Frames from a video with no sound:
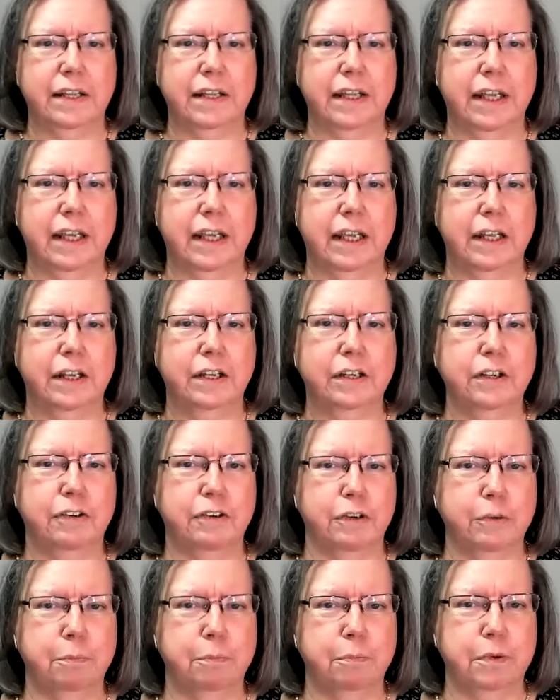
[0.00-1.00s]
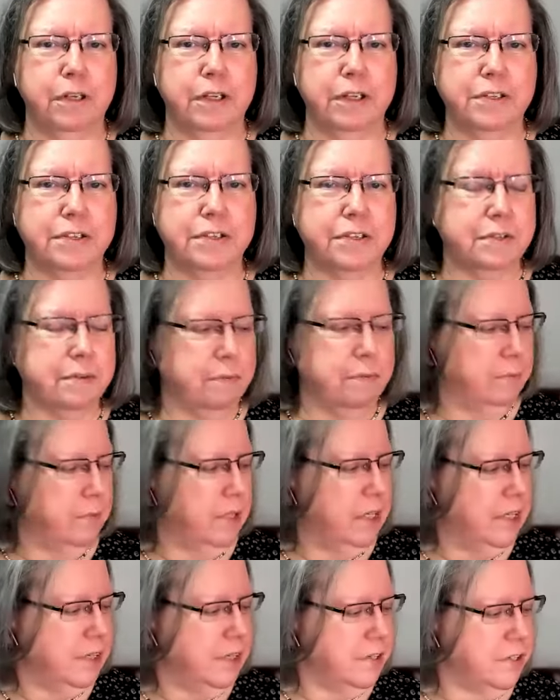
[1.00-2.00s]
the in groupness
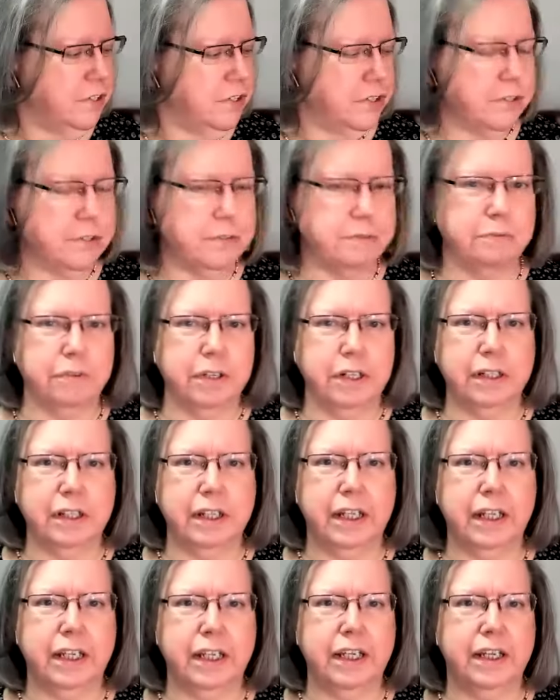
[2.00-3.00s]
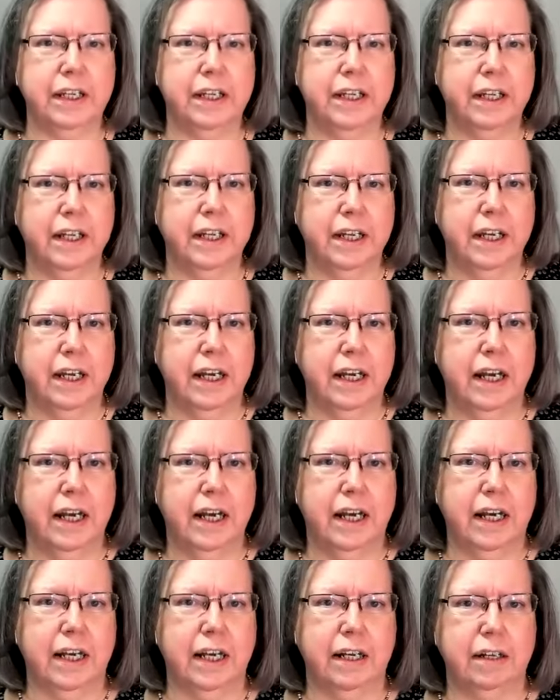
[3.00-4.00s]
was just really
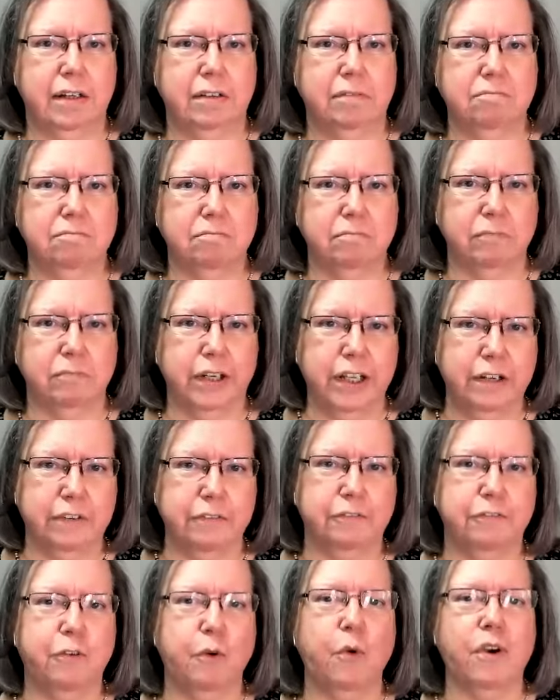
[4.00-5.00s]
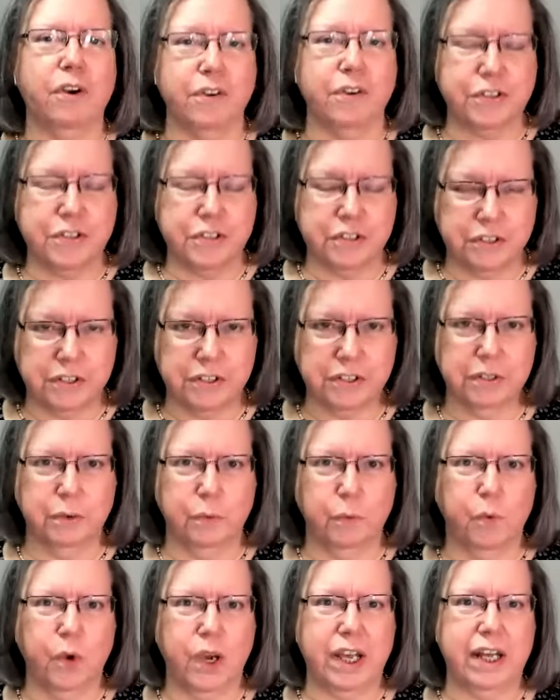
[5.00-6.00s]
um, reinforced
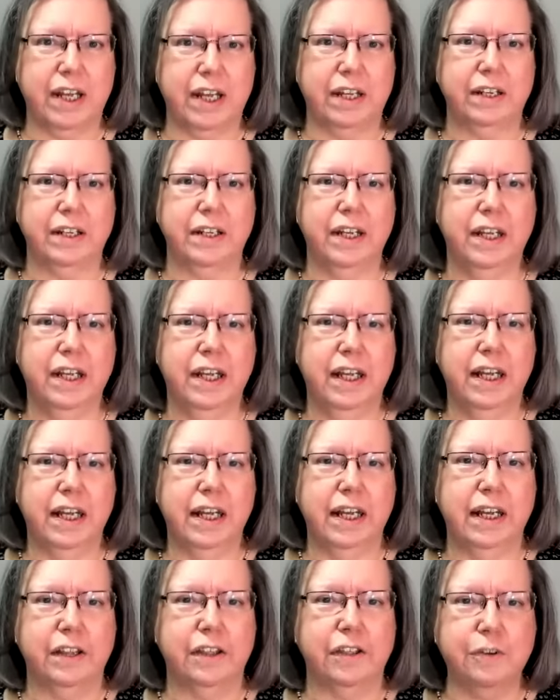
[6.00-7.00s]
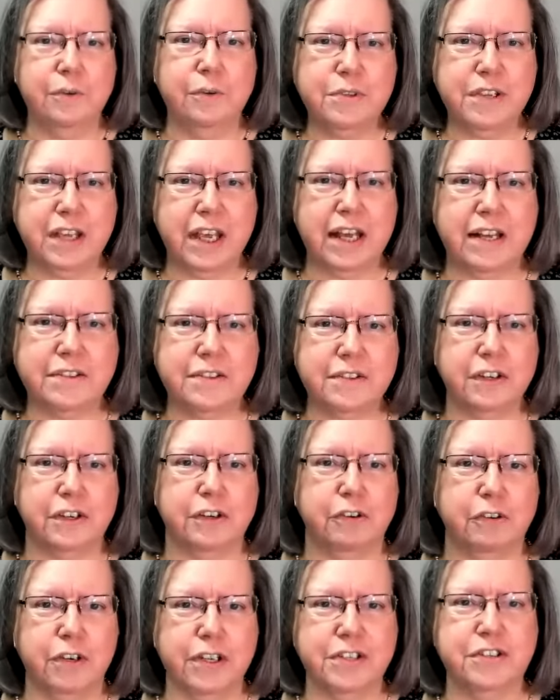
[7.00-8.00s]
when
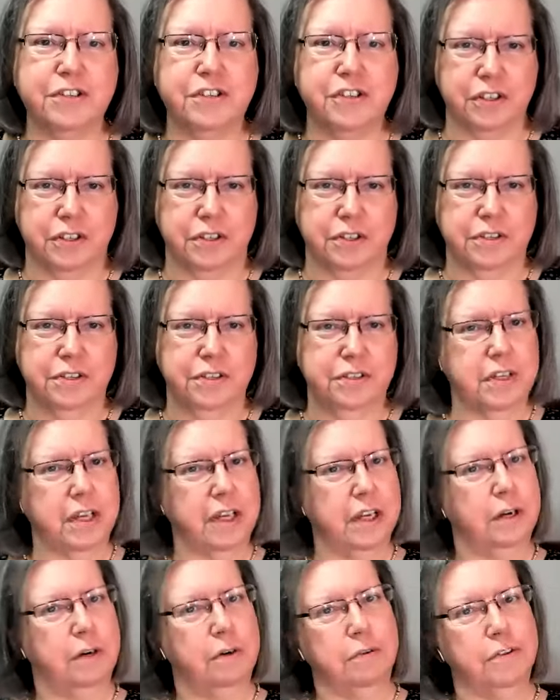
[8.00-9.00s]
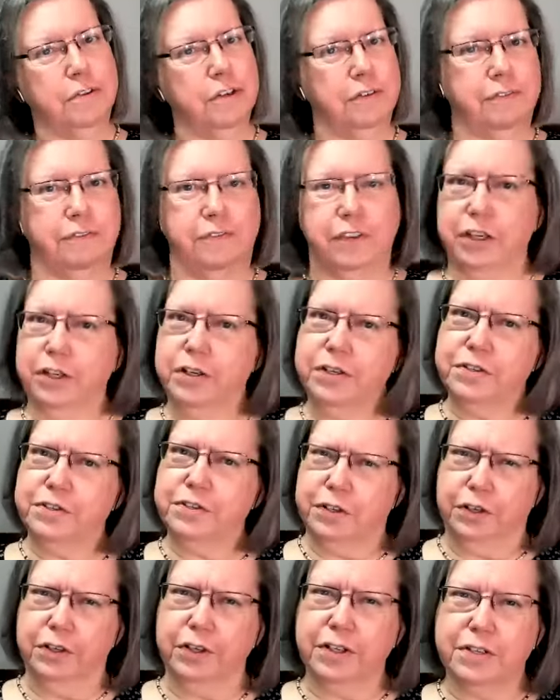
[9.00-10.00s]
enthusiastic Christians who took very
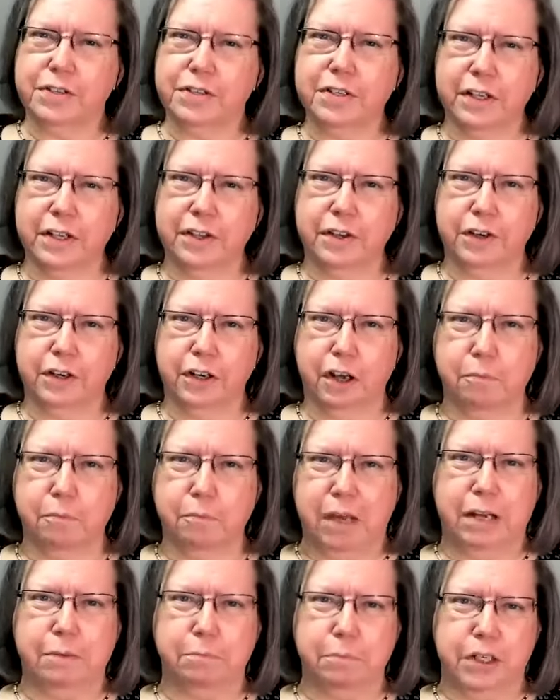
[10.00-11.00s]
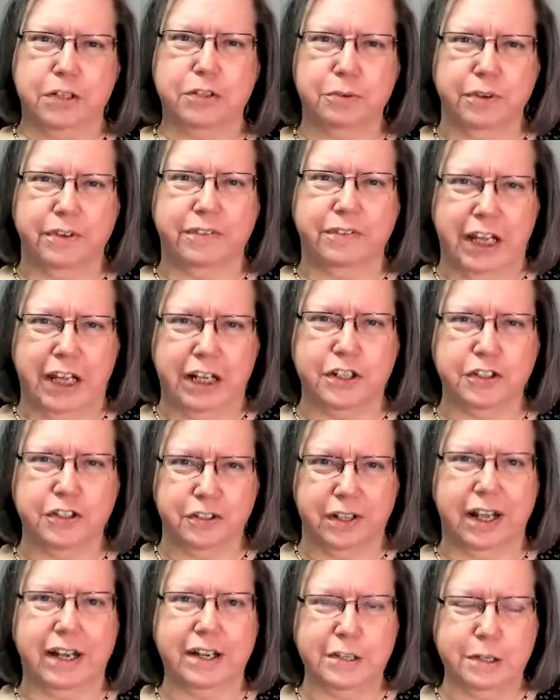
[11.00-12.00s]
seriously their commandment to
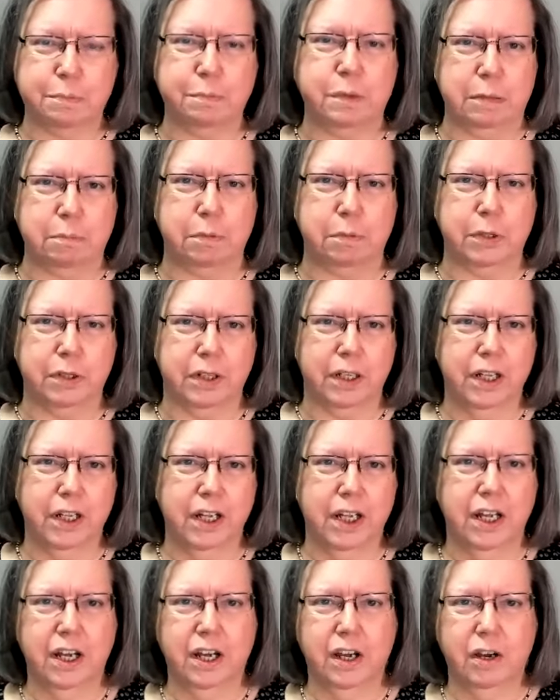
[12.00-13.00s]
evangelize people